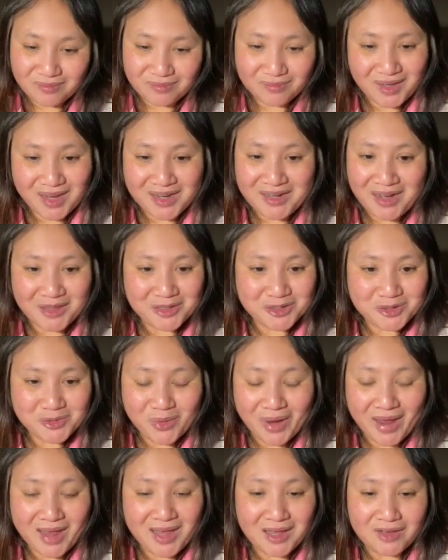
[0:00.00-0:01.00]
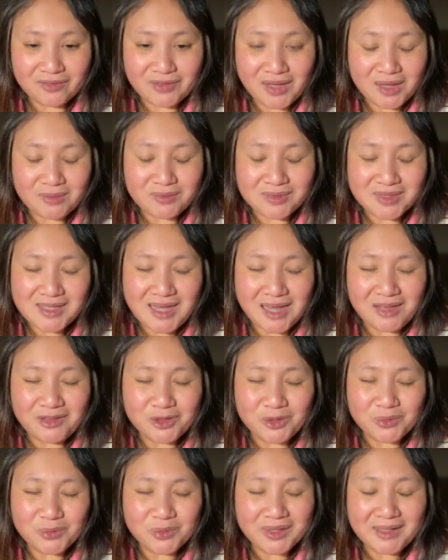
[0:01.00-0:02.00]
another way of saying
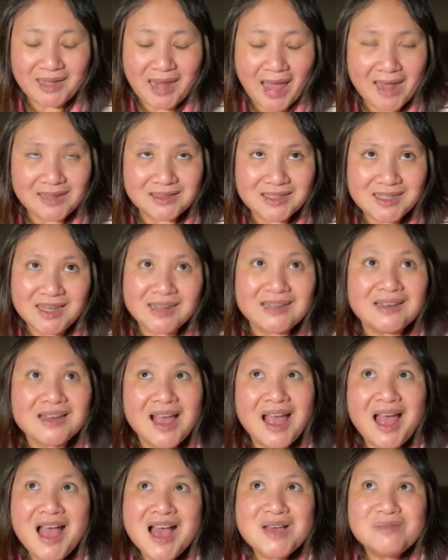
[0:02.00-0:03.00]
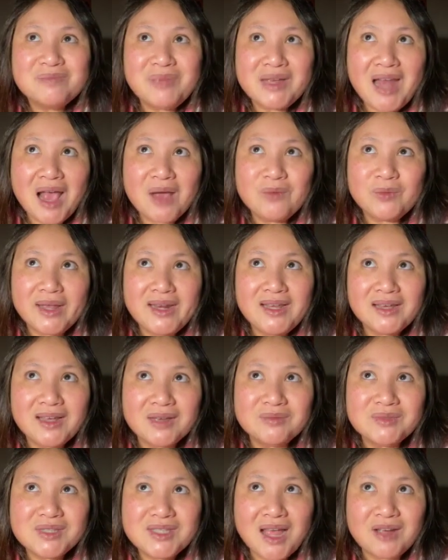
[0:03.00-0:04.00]
the word Latin. But when it
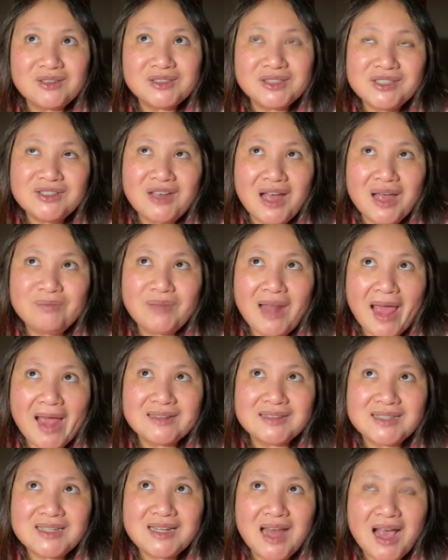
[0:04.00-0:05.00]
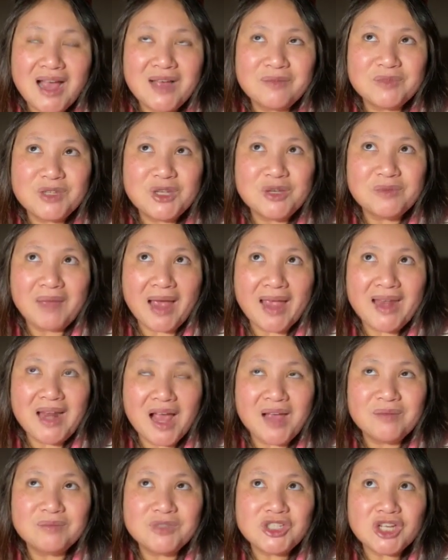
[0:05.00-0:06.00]
comes down to Latin, you might
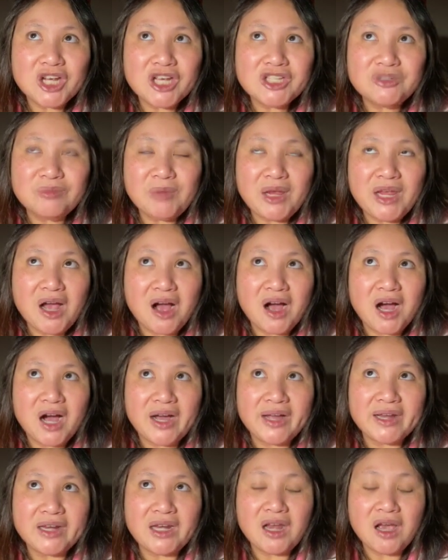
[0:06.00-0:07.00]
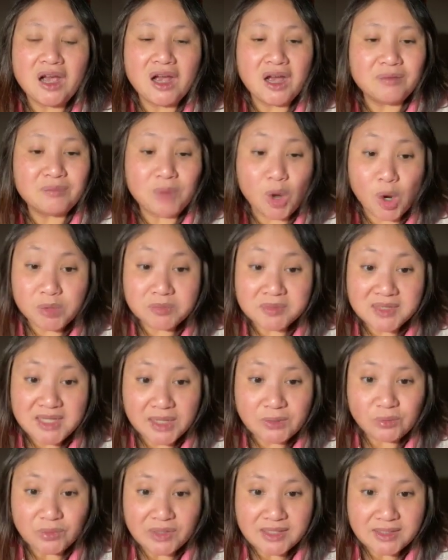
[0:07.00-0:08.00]
judge me on ohms
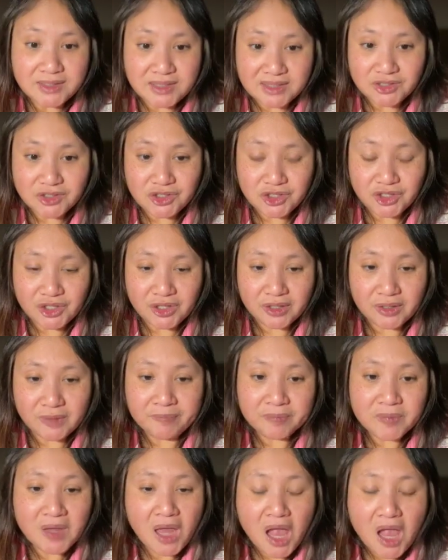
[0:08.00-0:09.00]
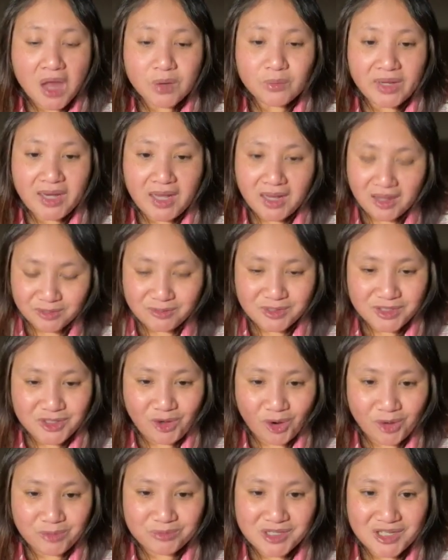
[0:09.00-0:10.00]
and resistor. When it comes to
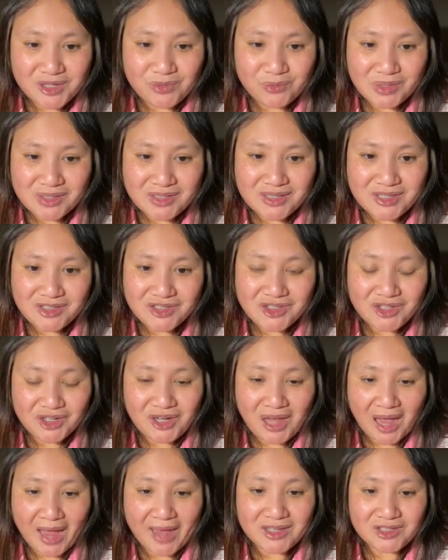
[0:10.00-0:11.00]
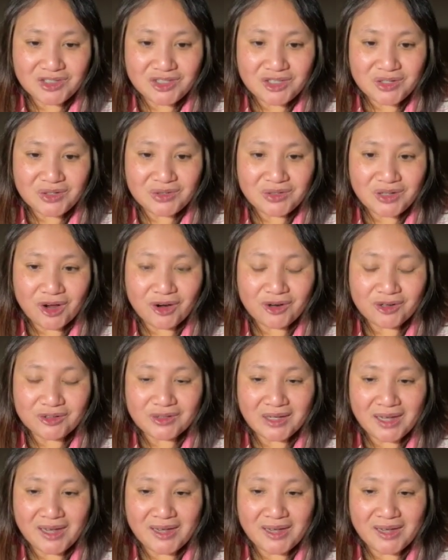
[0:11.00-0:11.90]
ohms and resistor, I do know